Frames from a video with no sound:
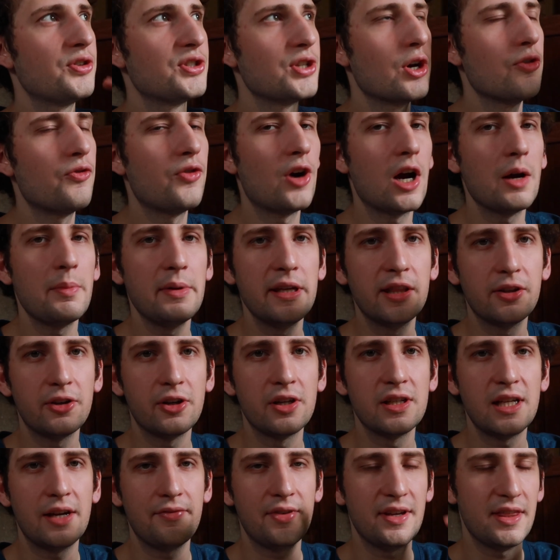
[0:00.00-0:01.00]
so far we
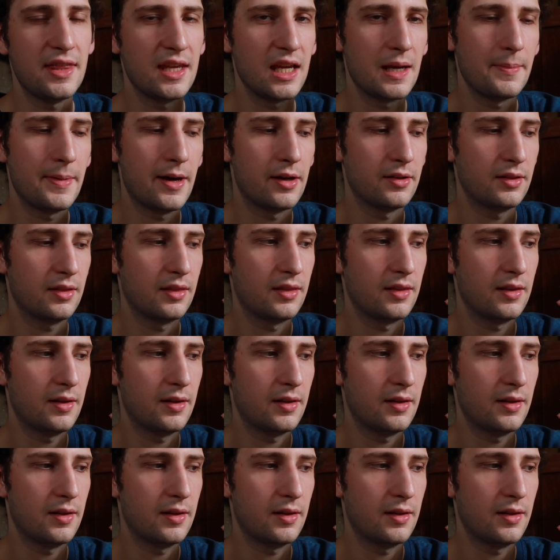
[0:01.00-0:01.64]
learned everything about